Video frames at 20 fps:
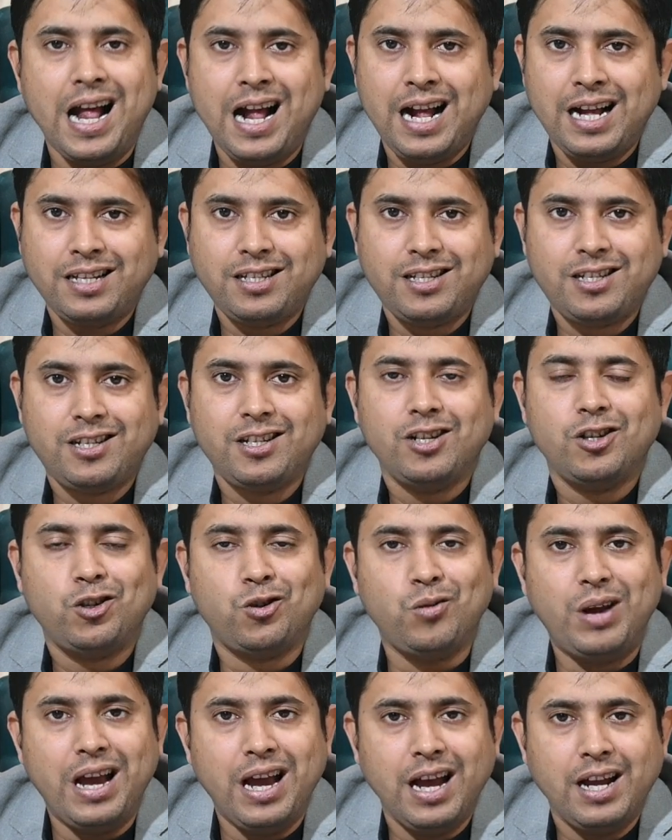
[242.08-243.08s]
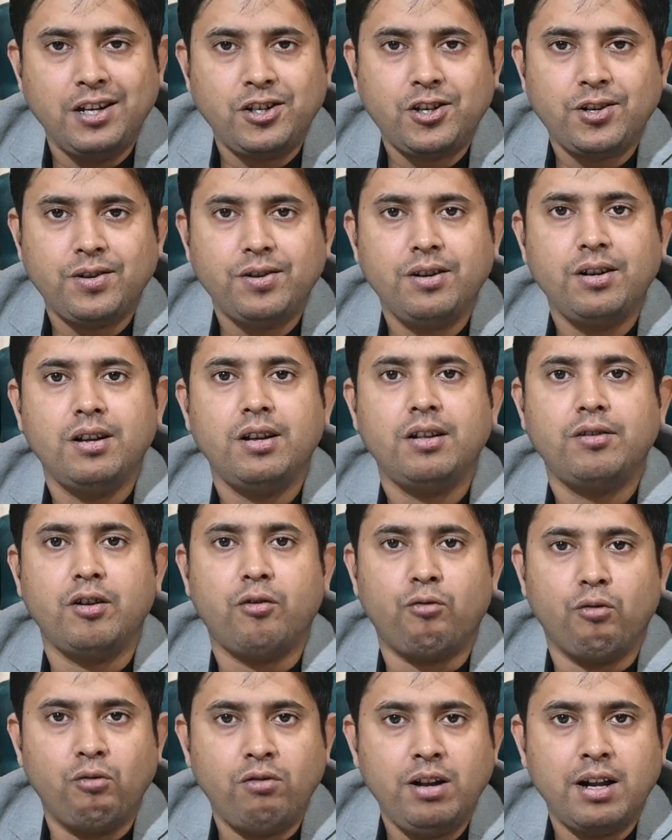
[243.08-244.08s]
asked to enter the
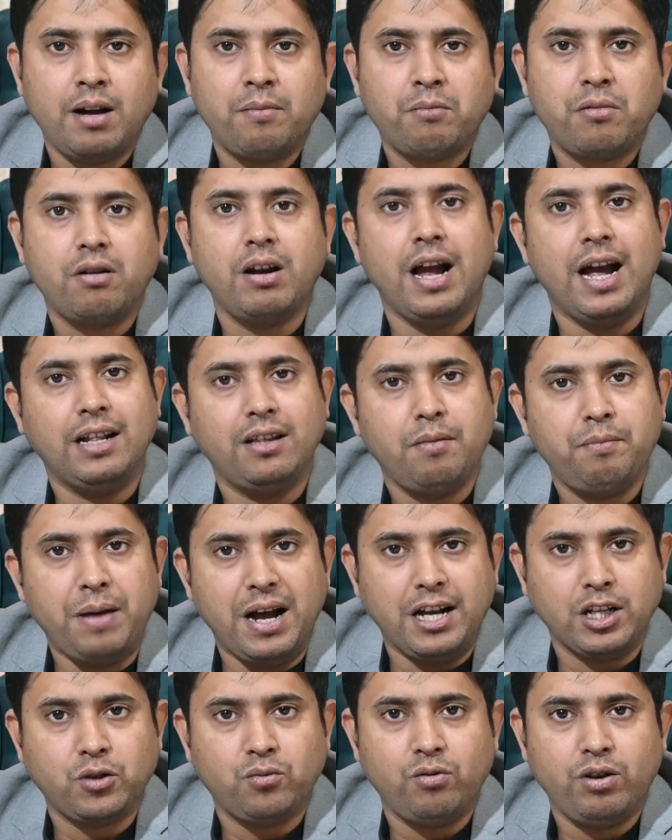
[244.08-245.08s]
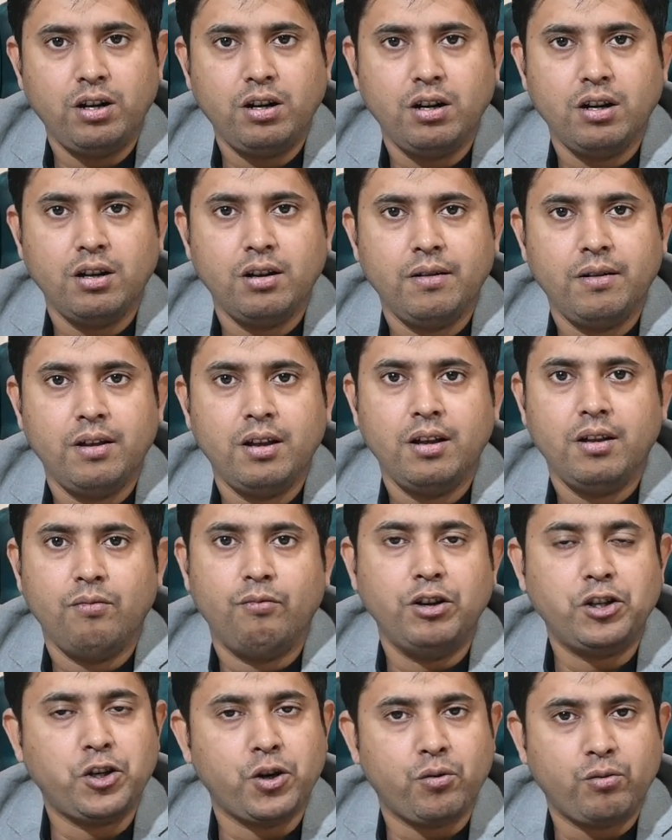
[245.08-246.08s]
roll number and the password
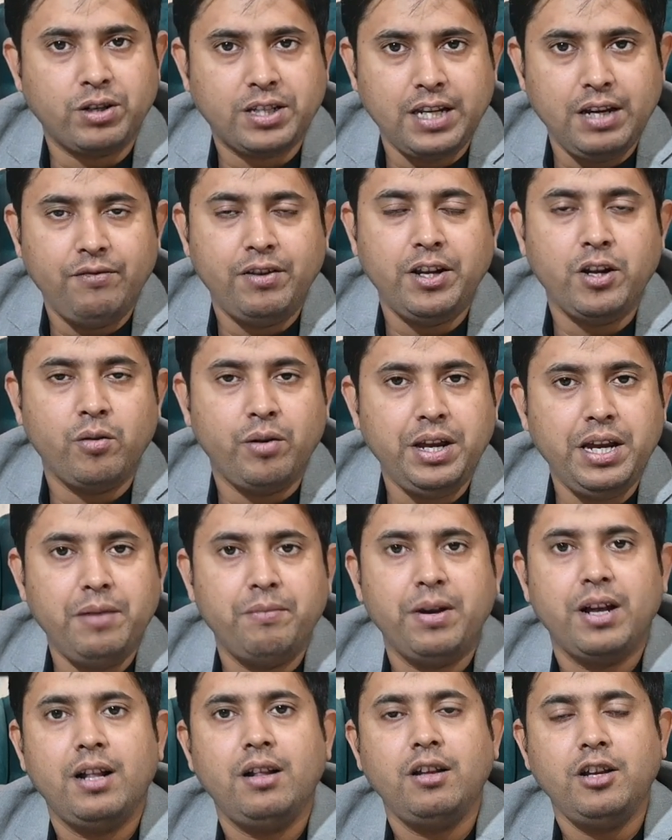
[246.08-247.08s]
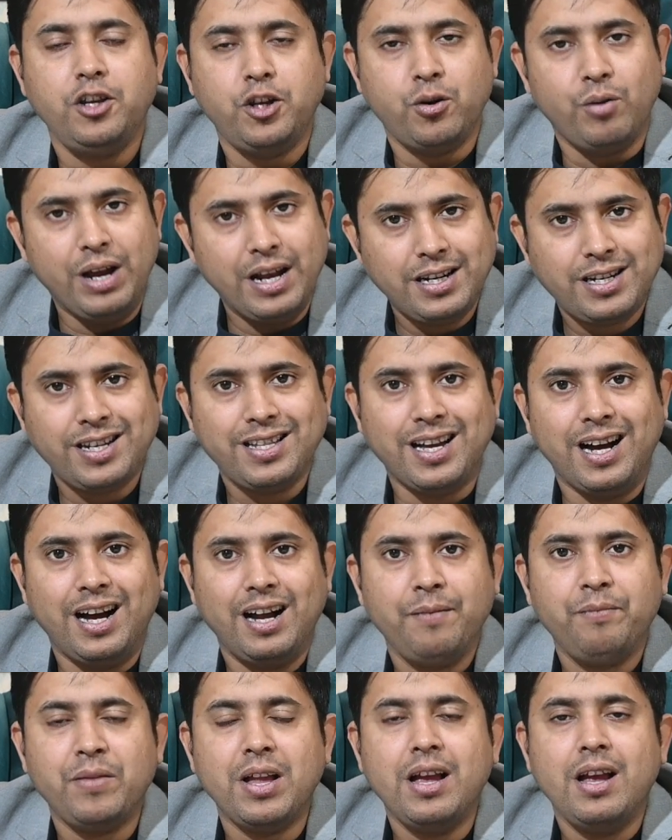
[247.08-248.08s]
which you receive in your email. You enter
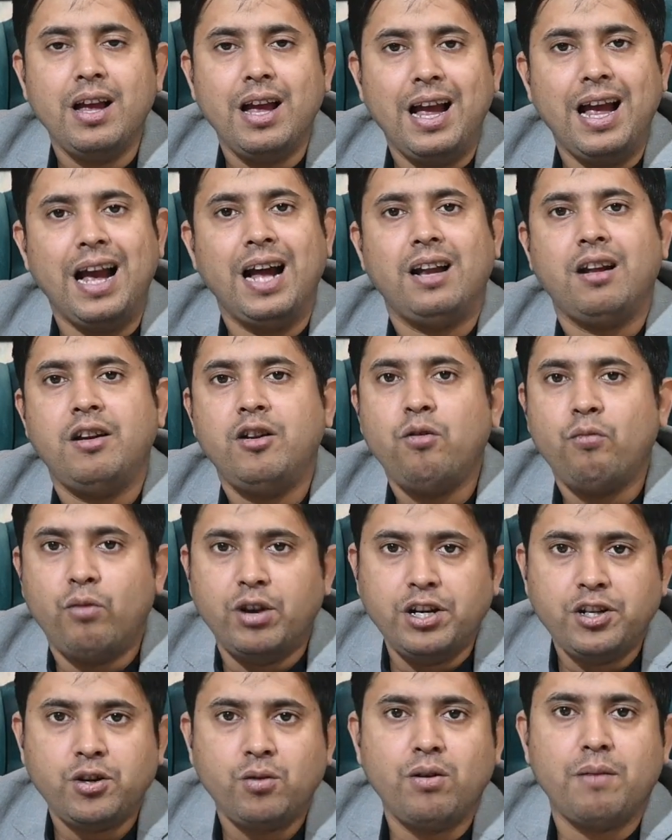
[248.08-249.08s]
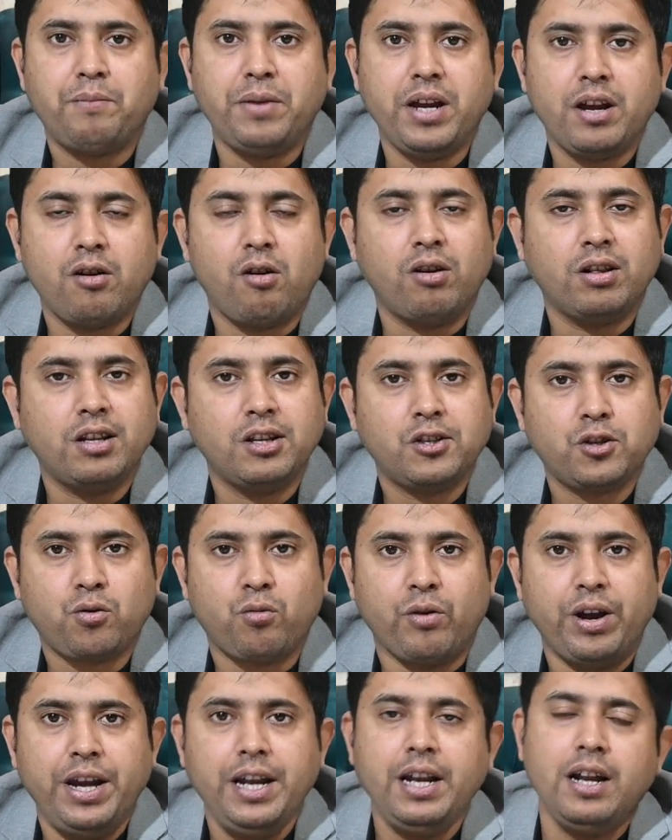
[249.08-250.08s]
that and a new window appears on the
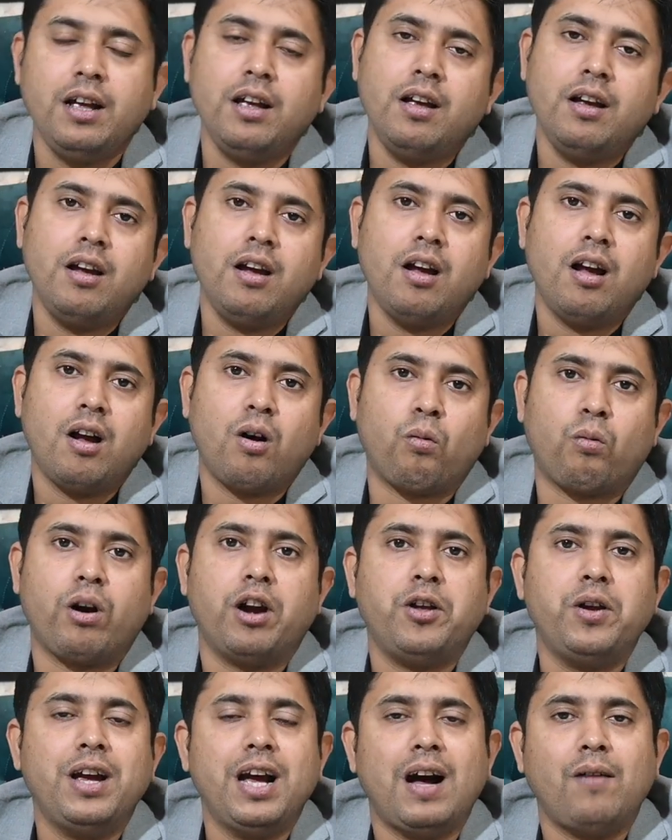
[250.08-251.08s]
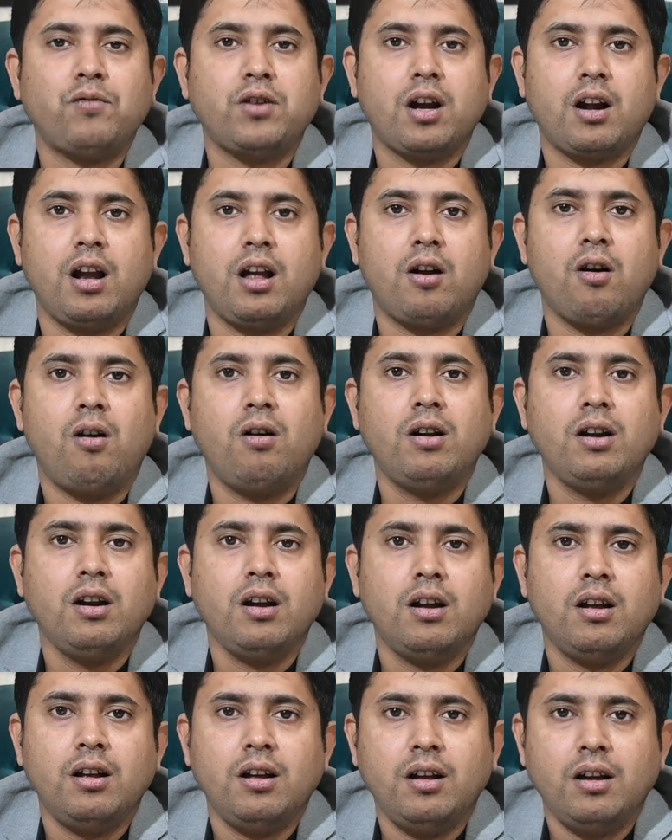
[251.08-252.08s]
screen where you have to click on
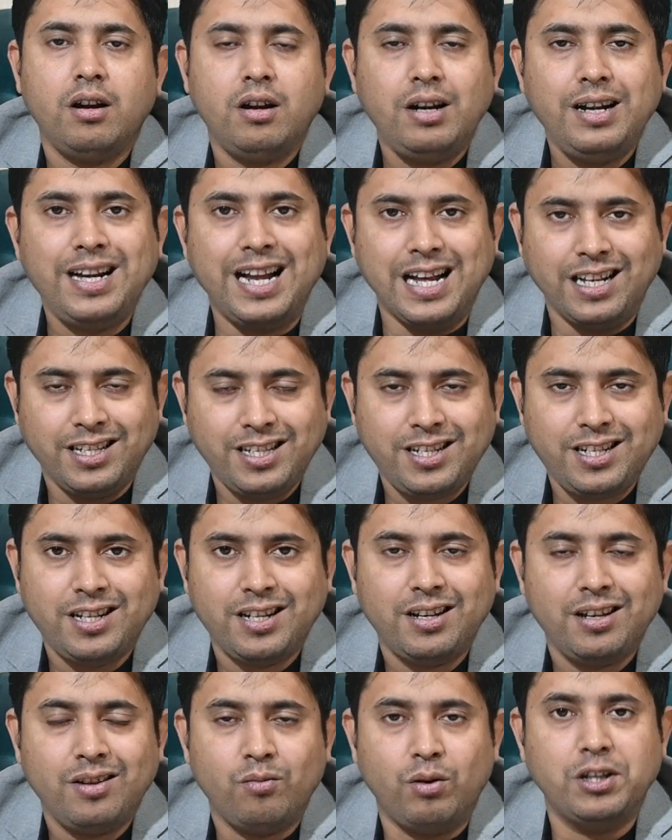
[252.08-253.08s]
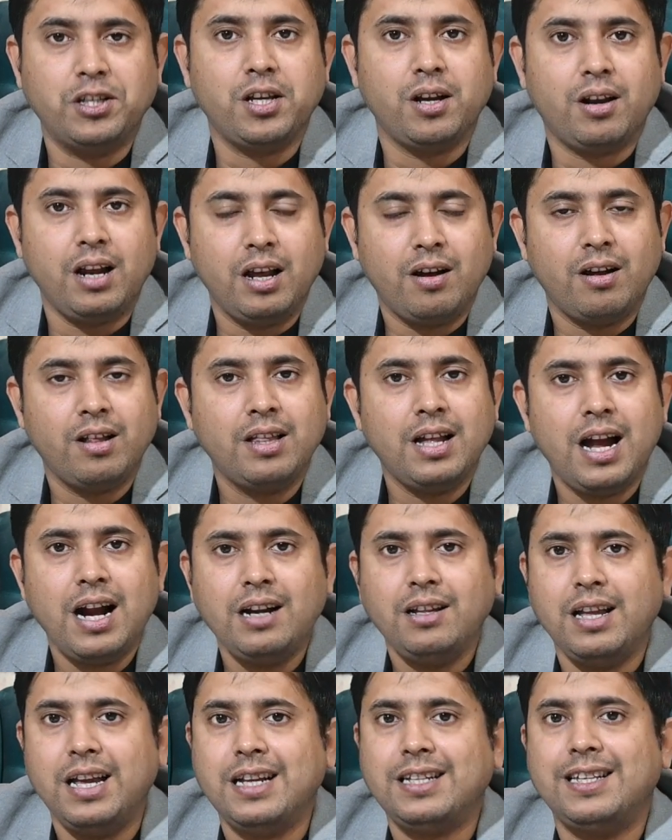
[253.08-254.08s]
test. Once you click on
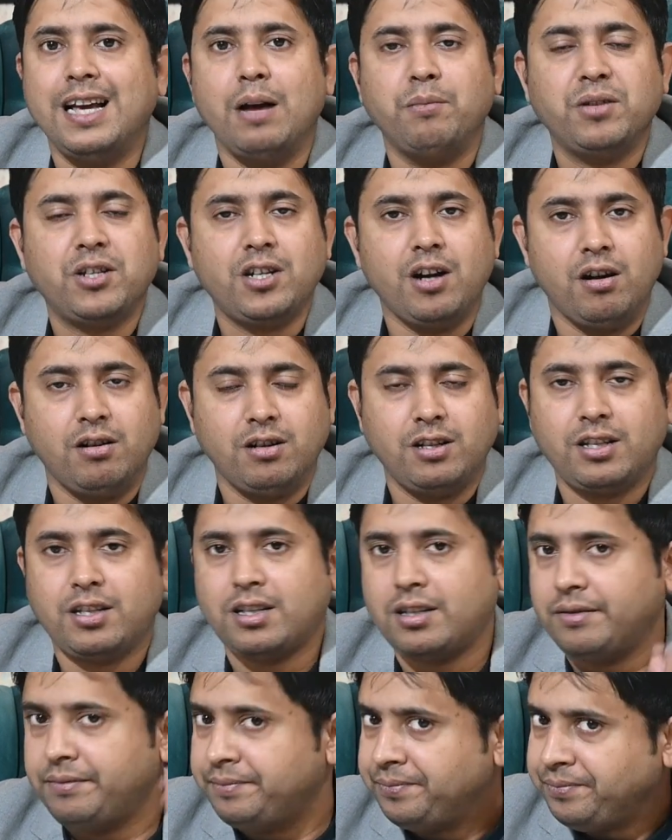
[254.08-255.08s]
that, the exam starts.